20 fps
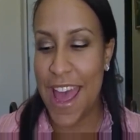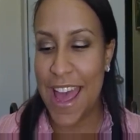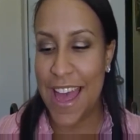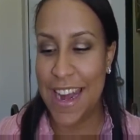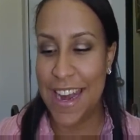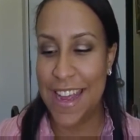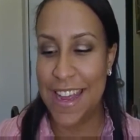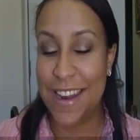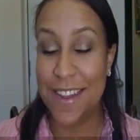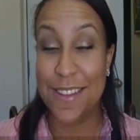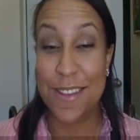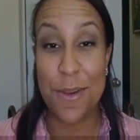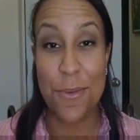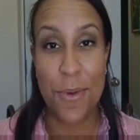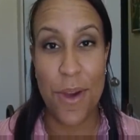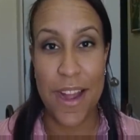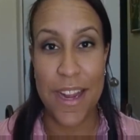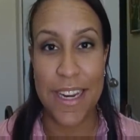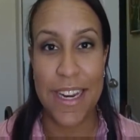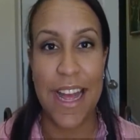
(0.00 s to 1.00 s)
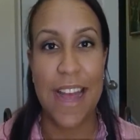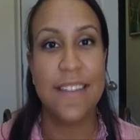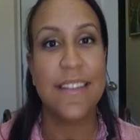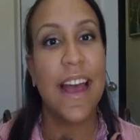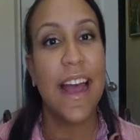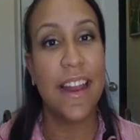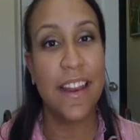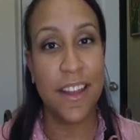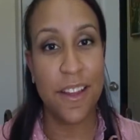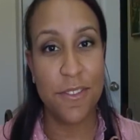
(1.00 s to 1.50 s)
And it is a wine
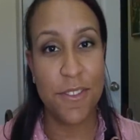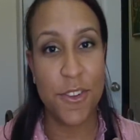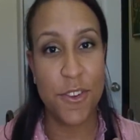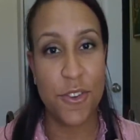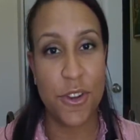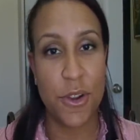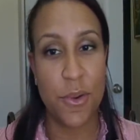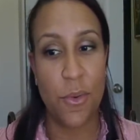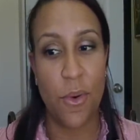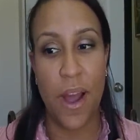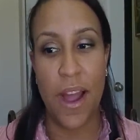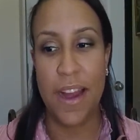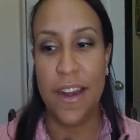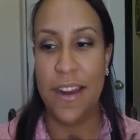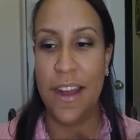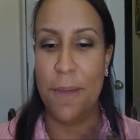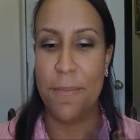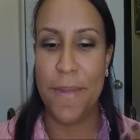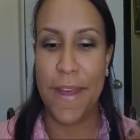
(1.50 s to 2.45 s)
glass. I love to drink wine.